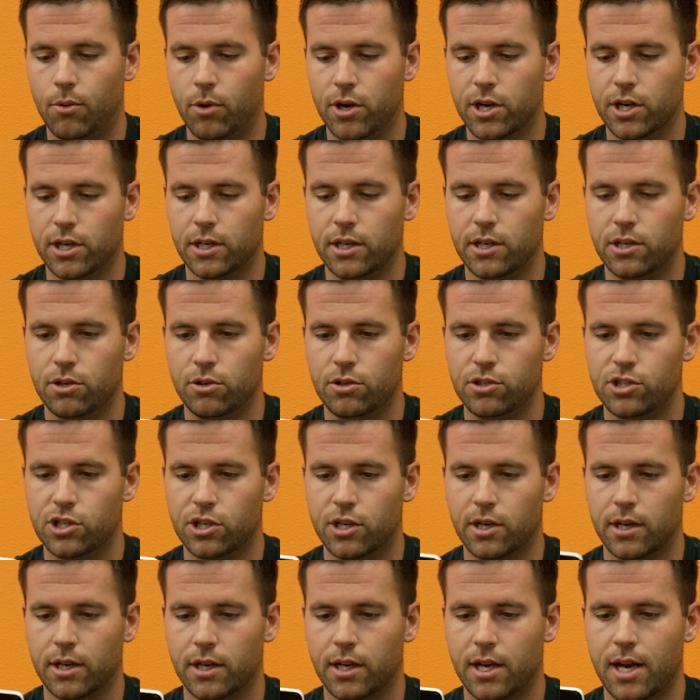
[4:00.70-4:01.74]
what you're going to do is you're
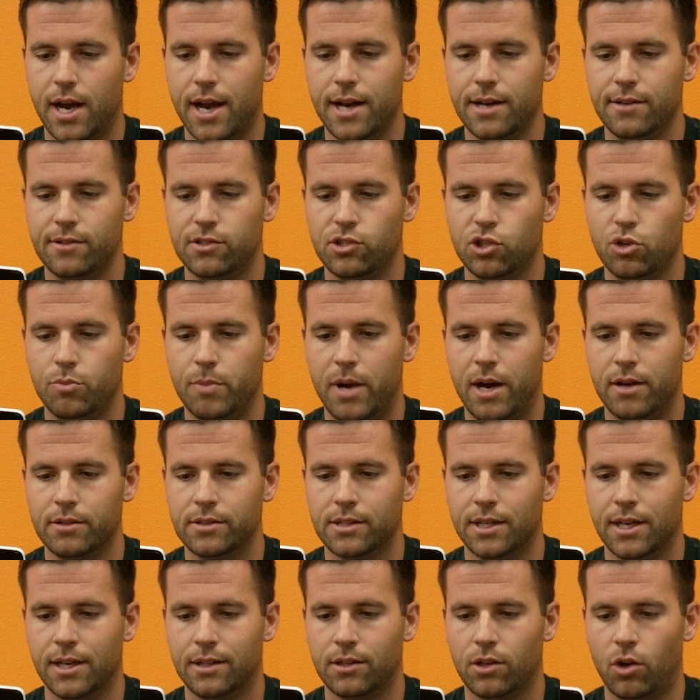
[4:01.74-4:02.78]
going to kind of zoom out
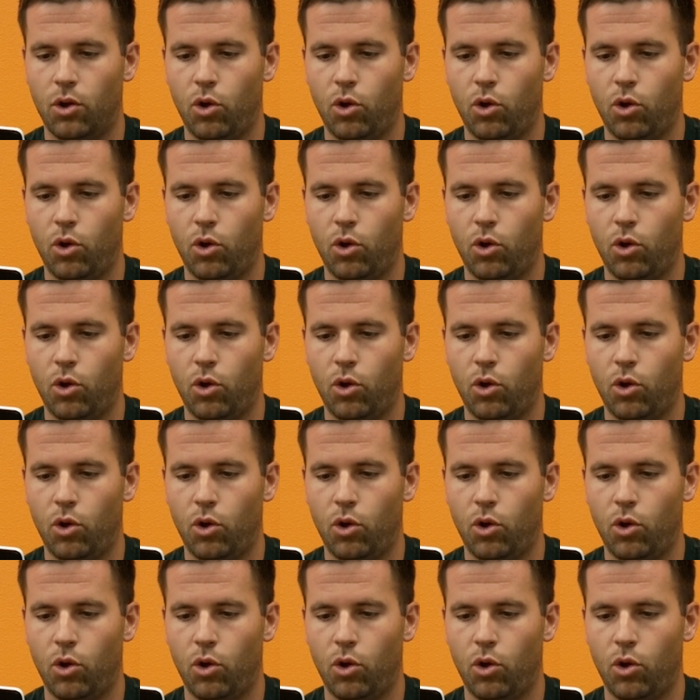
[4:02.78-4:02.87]
to get the